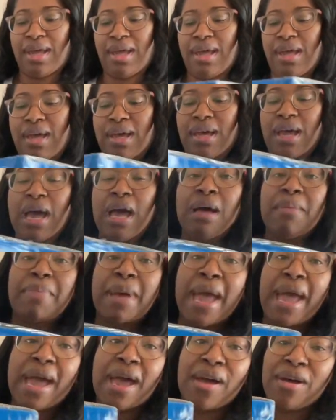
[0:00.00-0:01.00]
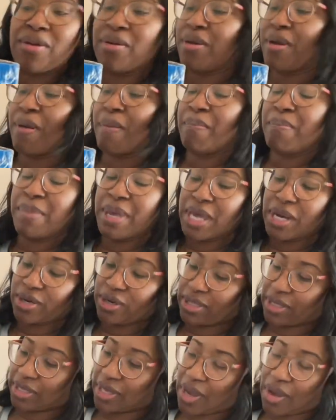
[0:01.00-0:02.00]
a compound miter
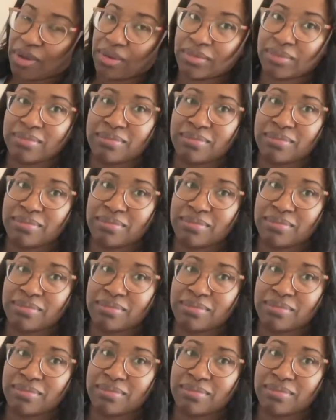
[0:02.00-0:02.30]
saw.